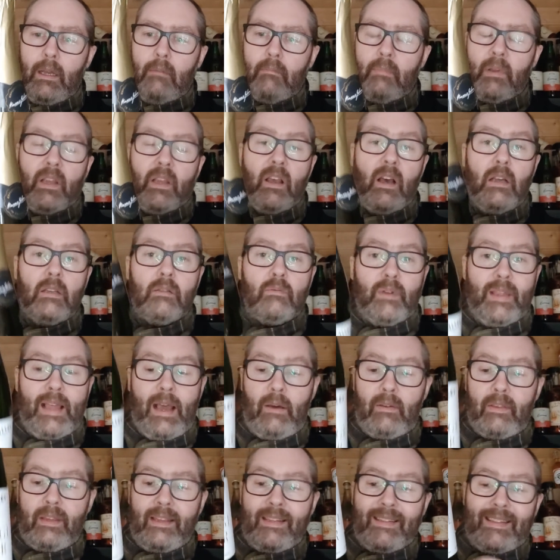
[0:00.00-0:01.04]
Because
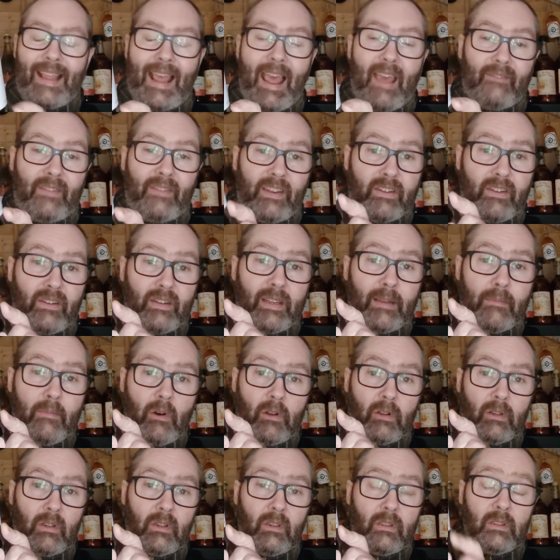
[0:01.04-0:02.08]
without these heavy-duty
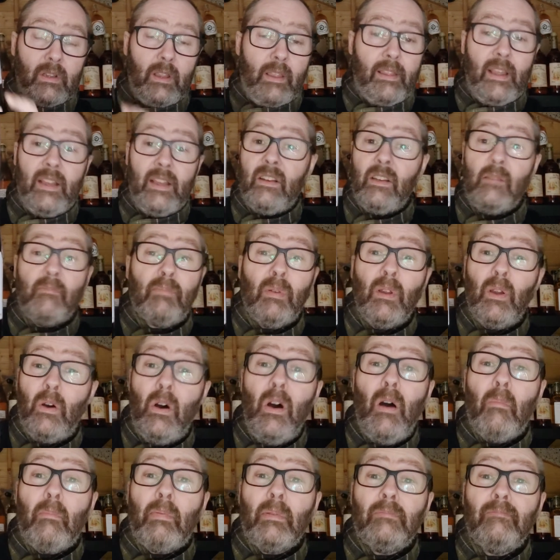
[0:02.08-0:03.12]
bottles, they just
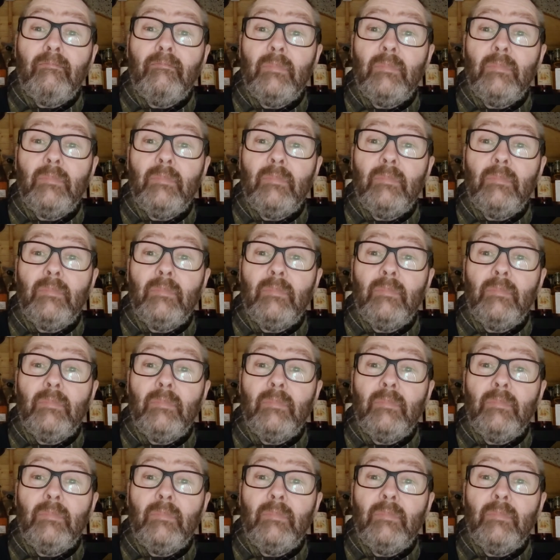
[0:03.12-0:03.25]
blow up.